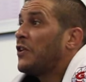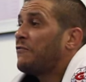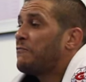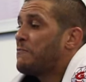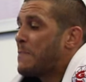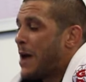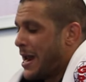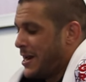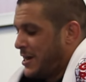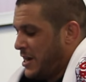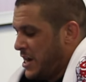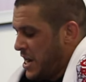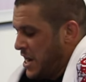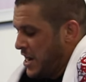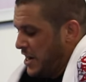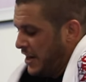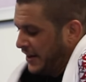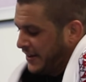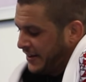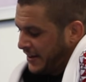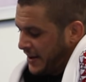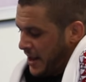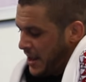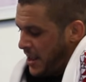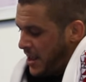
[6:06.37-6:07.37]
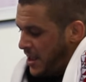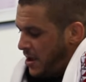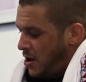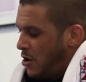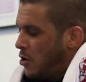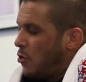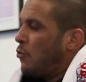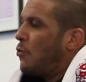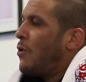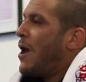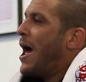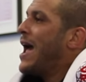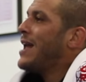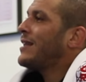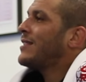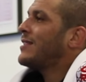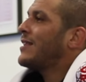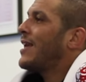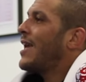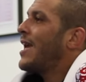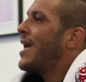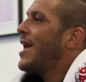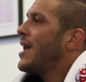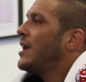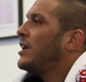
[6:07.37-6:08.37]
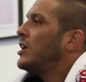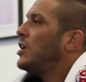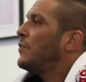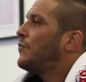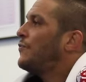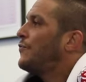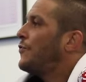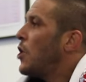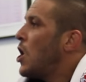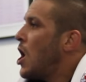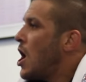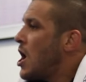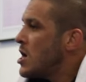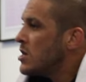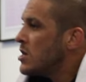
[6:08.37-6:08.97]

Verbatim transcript: when the person gets scared of learning,